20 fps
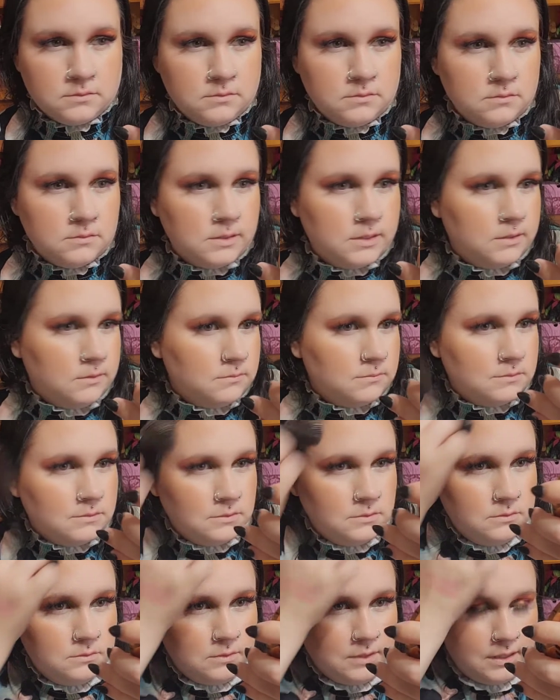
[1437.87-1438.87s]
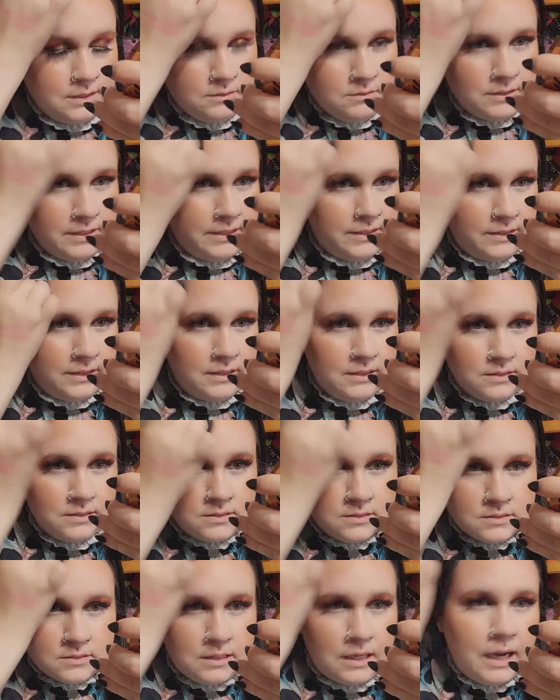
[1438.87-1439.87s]
Oh, I don't like
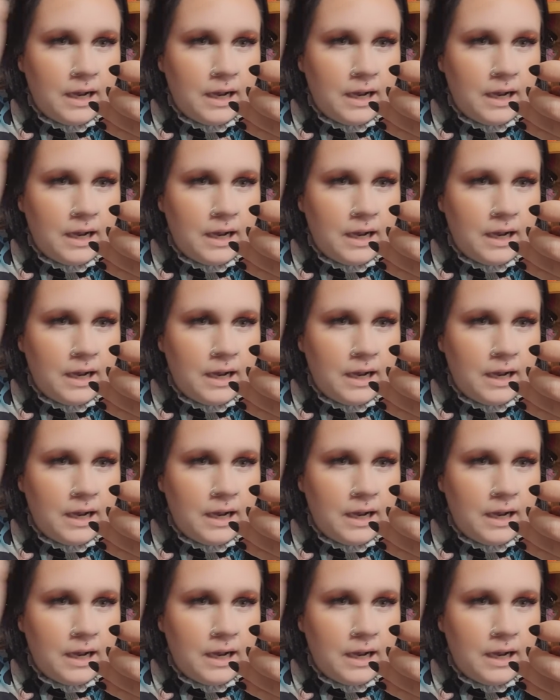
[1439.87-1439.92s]
this.